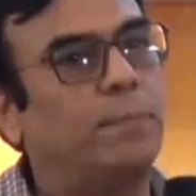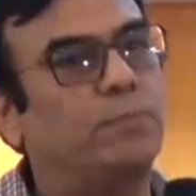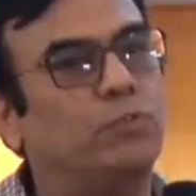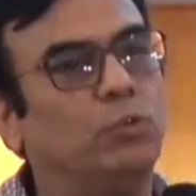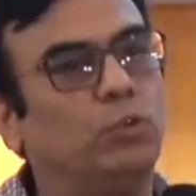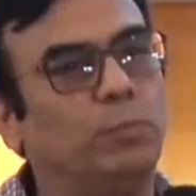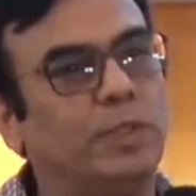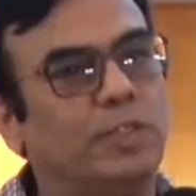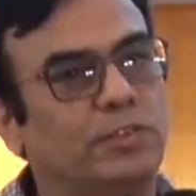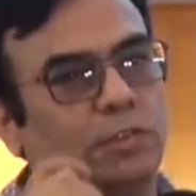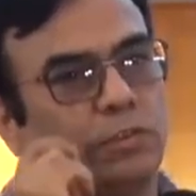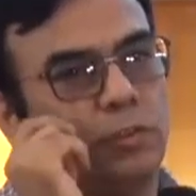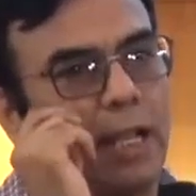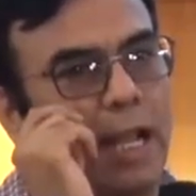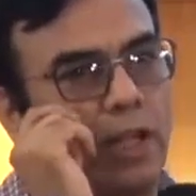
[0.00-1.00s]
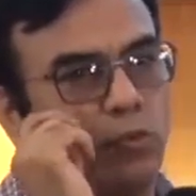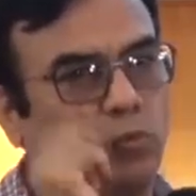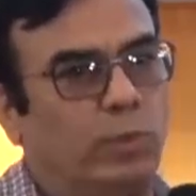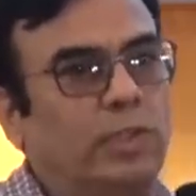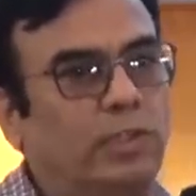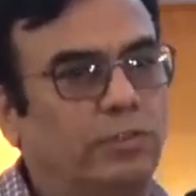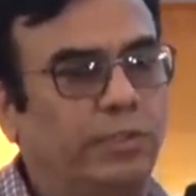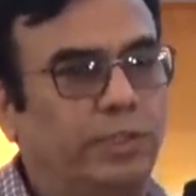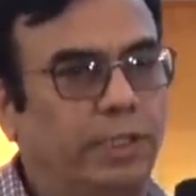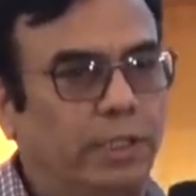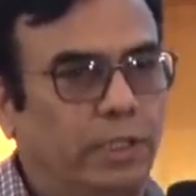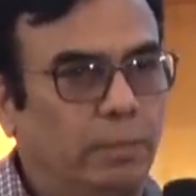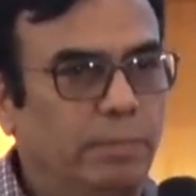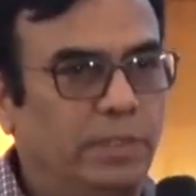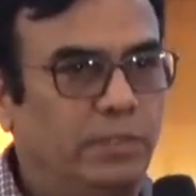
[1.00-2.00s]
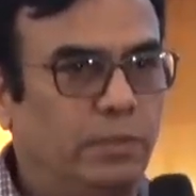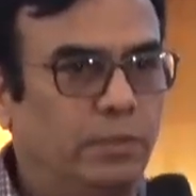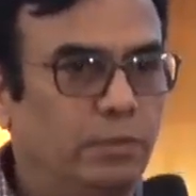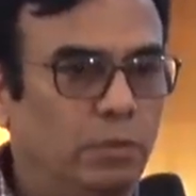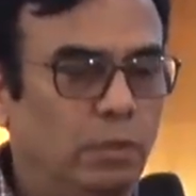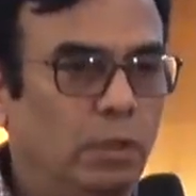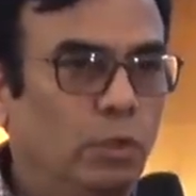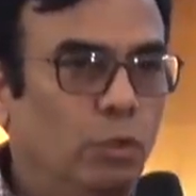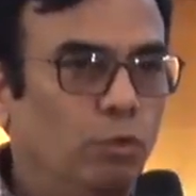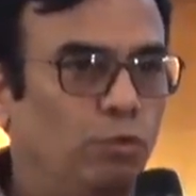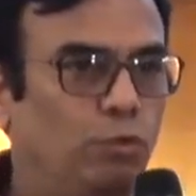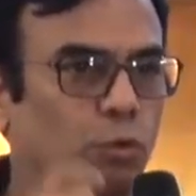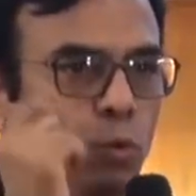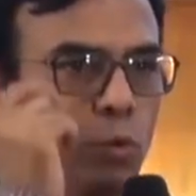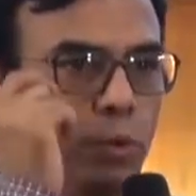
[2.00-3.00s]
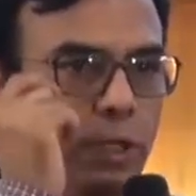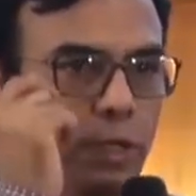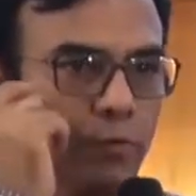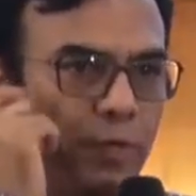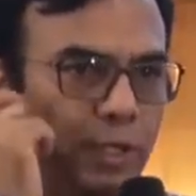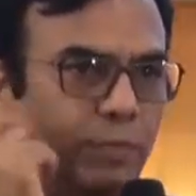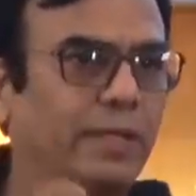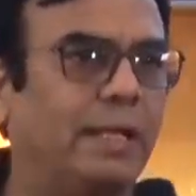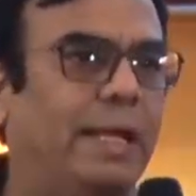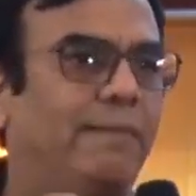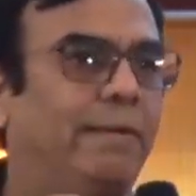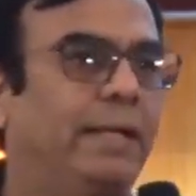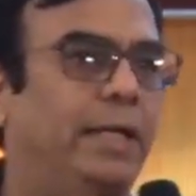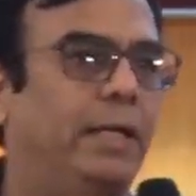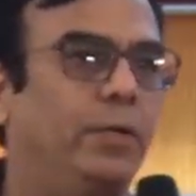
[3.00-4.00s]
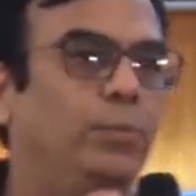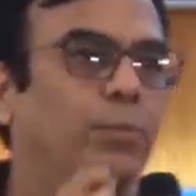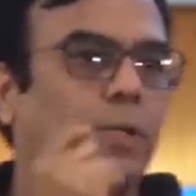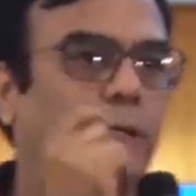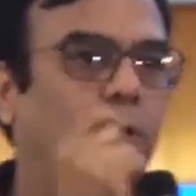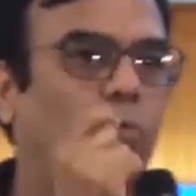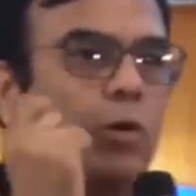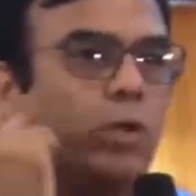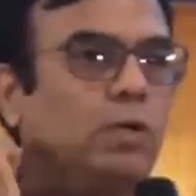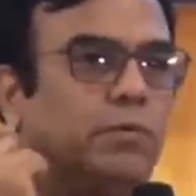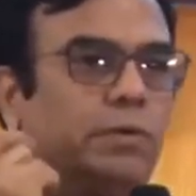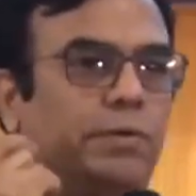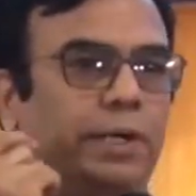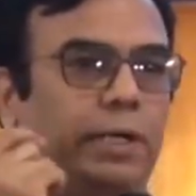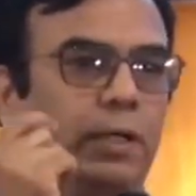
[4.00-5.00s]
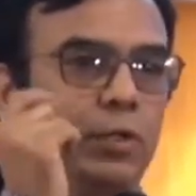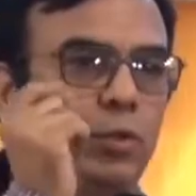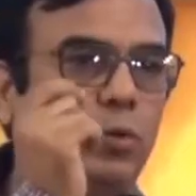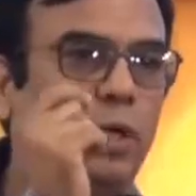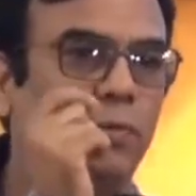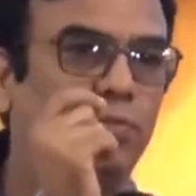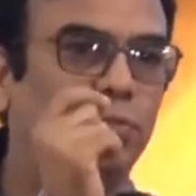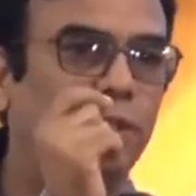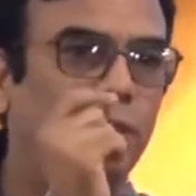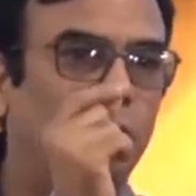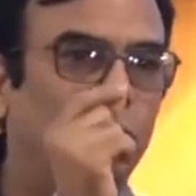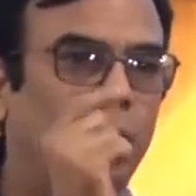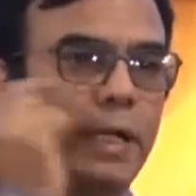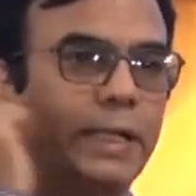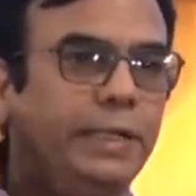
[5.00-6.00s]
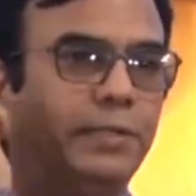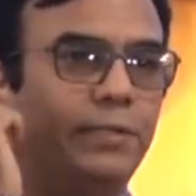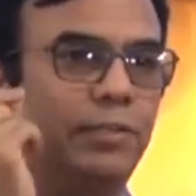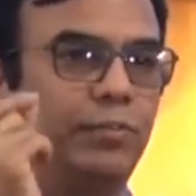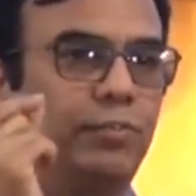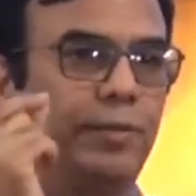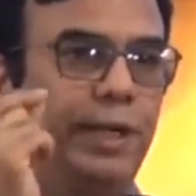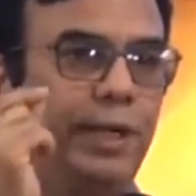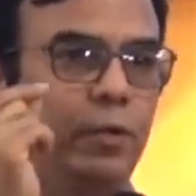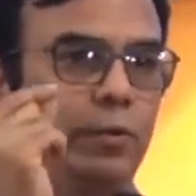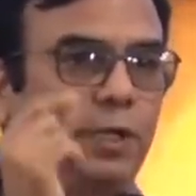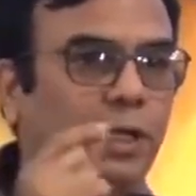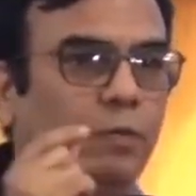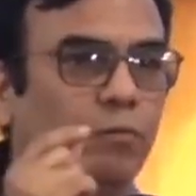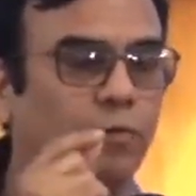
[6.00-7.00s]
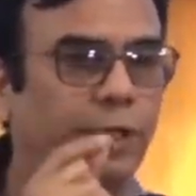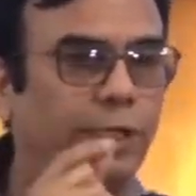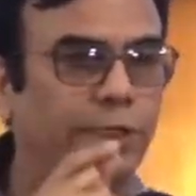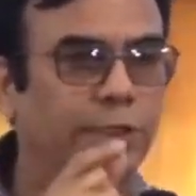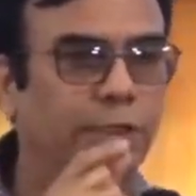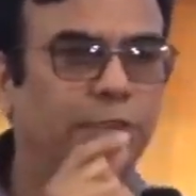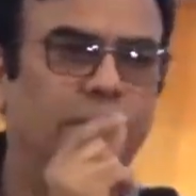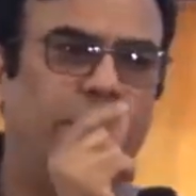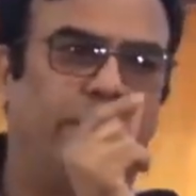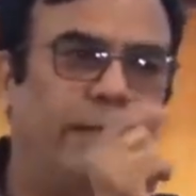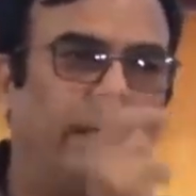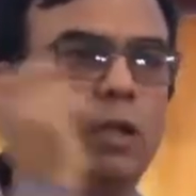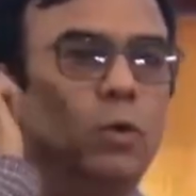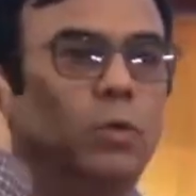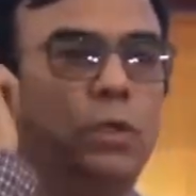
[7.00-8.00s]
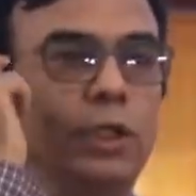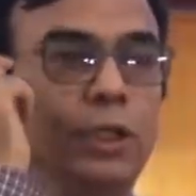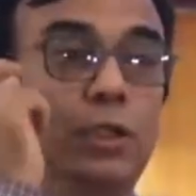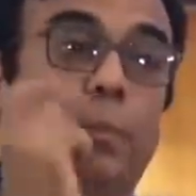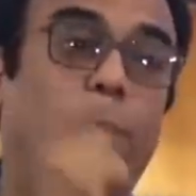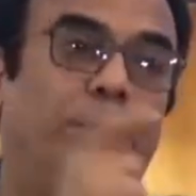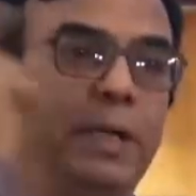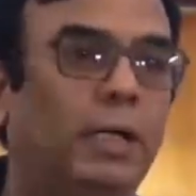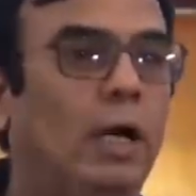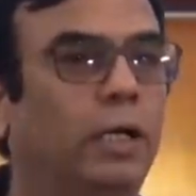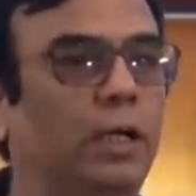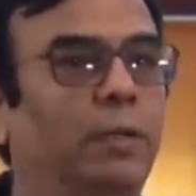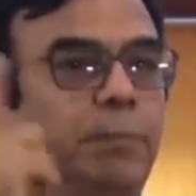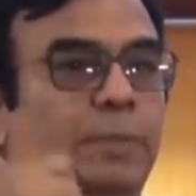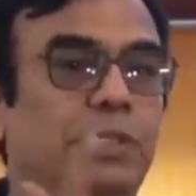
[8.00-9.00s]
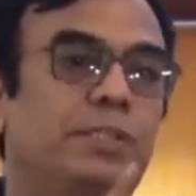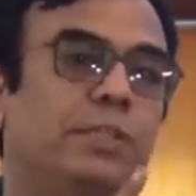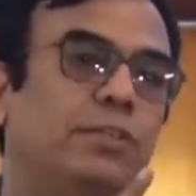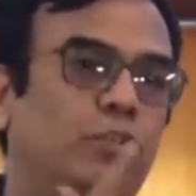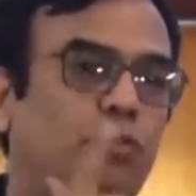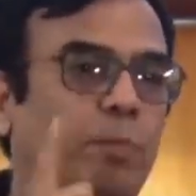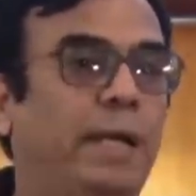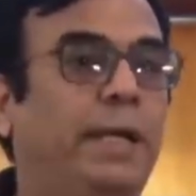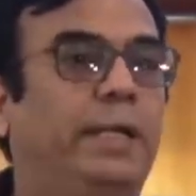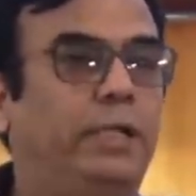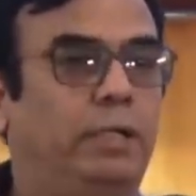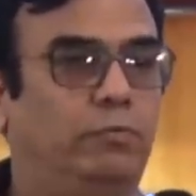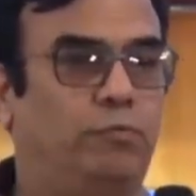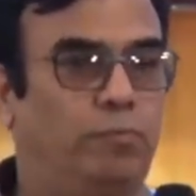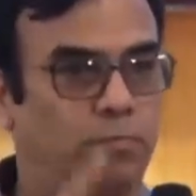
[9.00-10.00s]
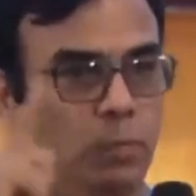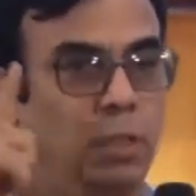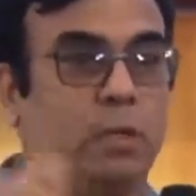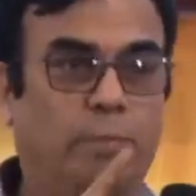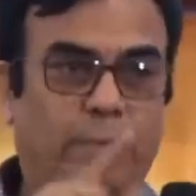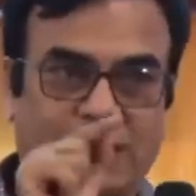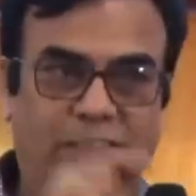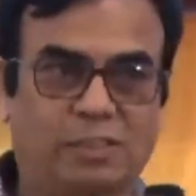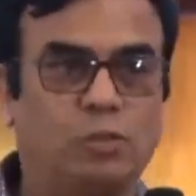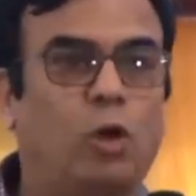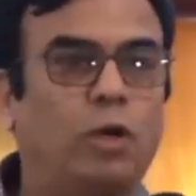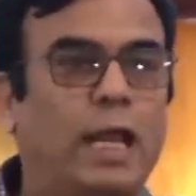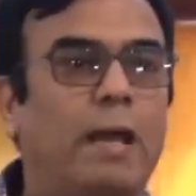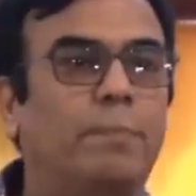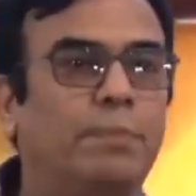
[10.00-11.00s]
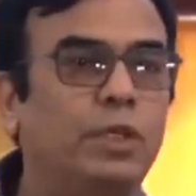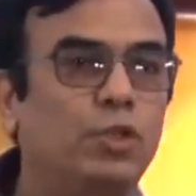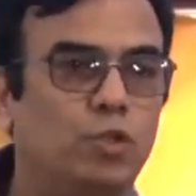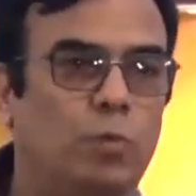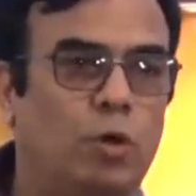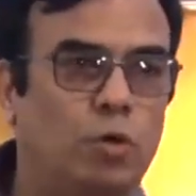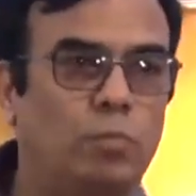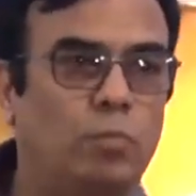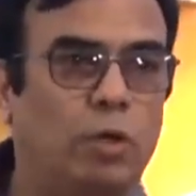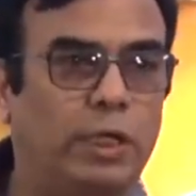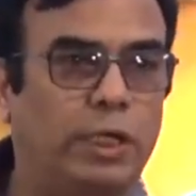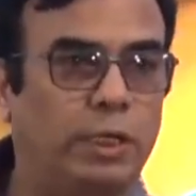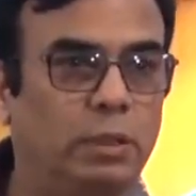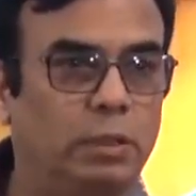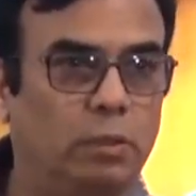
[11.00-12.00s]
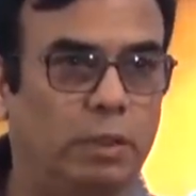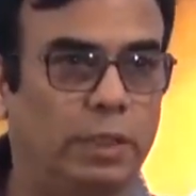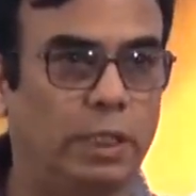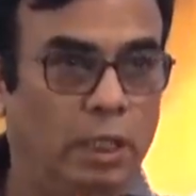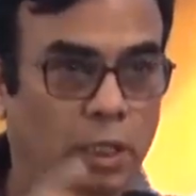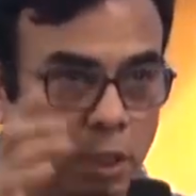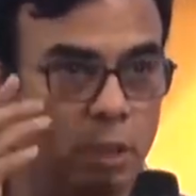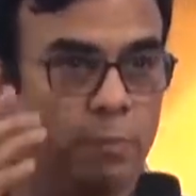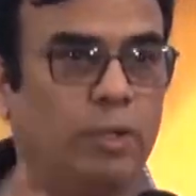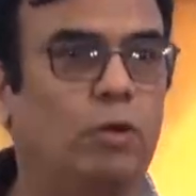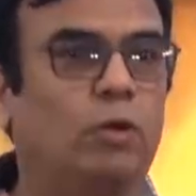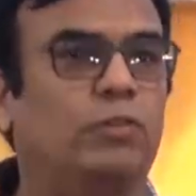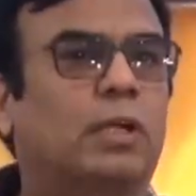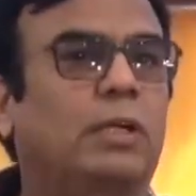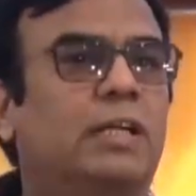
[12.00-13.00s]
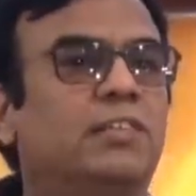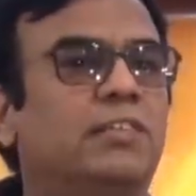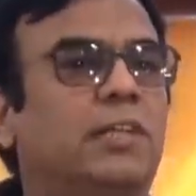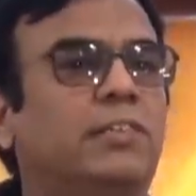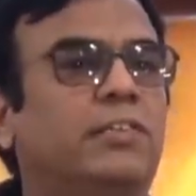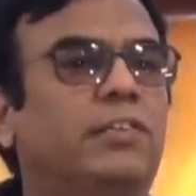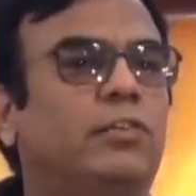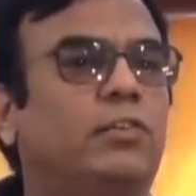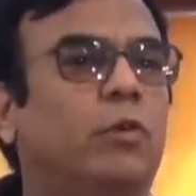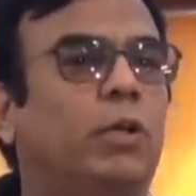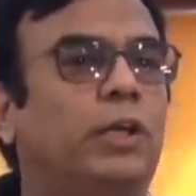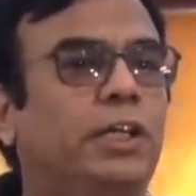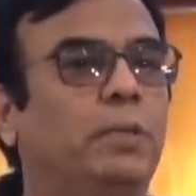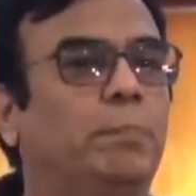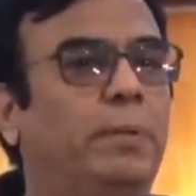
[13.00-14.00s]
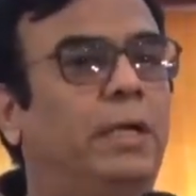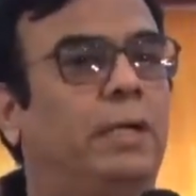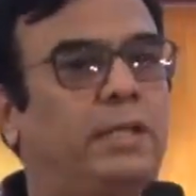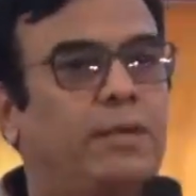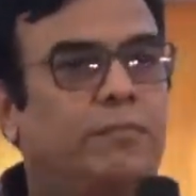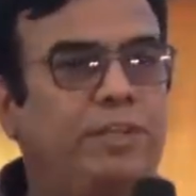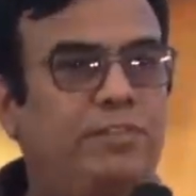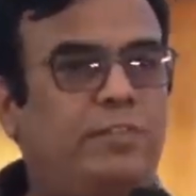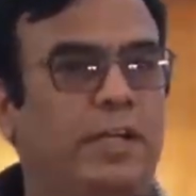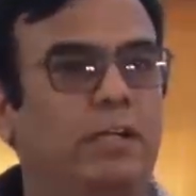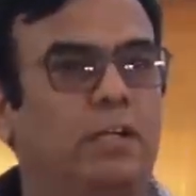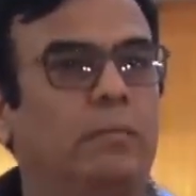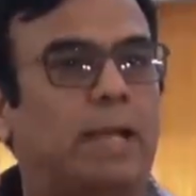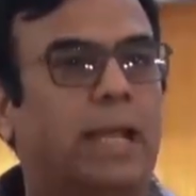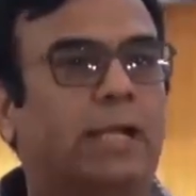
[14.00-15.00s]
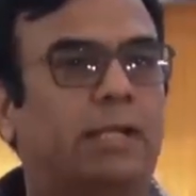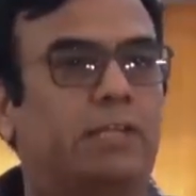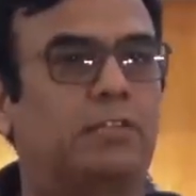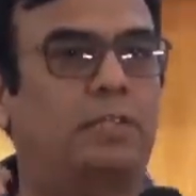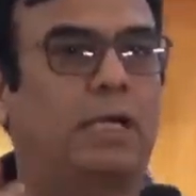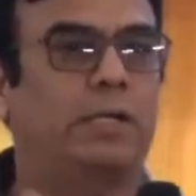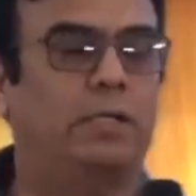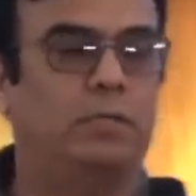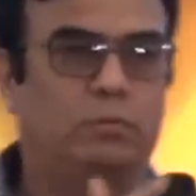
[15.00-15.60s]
absolute basis as well as relative basis. So if even I will tell you ki whatever trailer you have seen of high interest rate or inflation is a trailer only. The big ugly picture is spending, but it's not happening tomorrow morning, okay? Because the consensus is already built. Every central bank has started